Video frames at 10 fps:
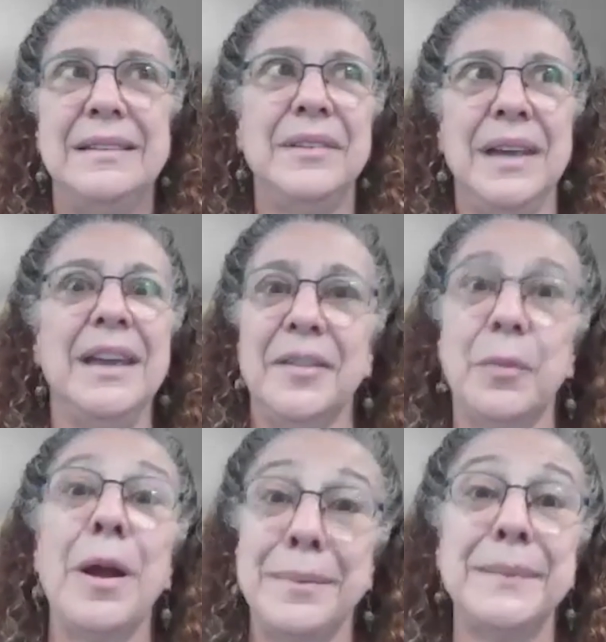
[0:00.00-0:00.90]
it's
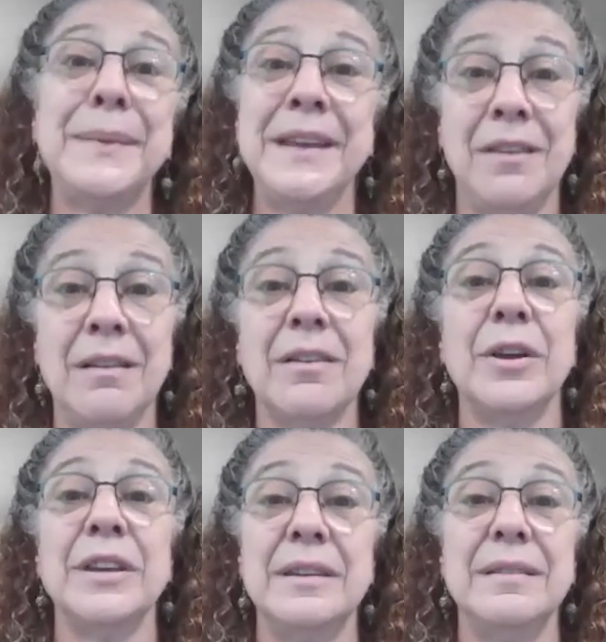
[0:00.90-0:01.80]
probably not
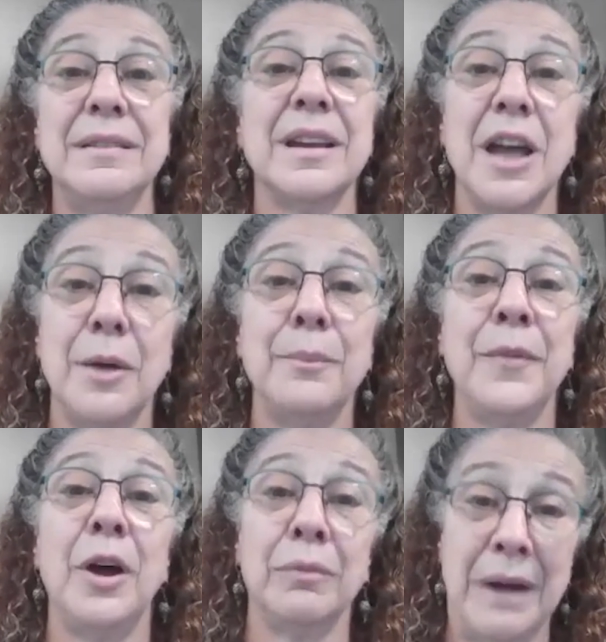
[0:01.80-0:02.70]
going to
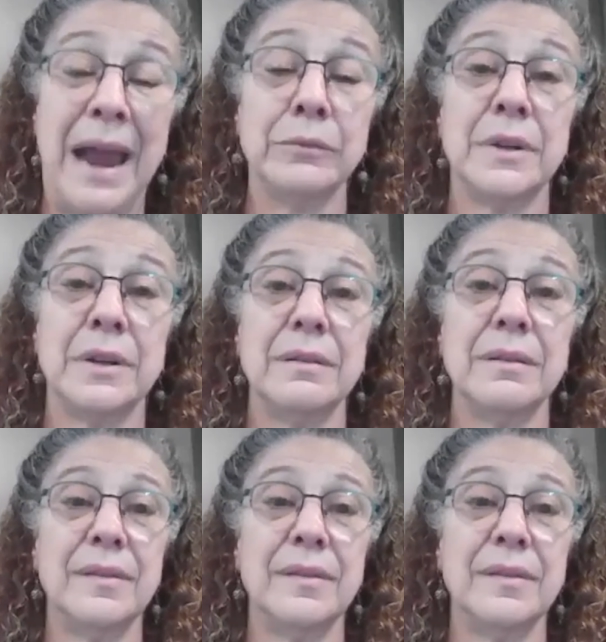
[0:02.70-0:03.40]
come around. So,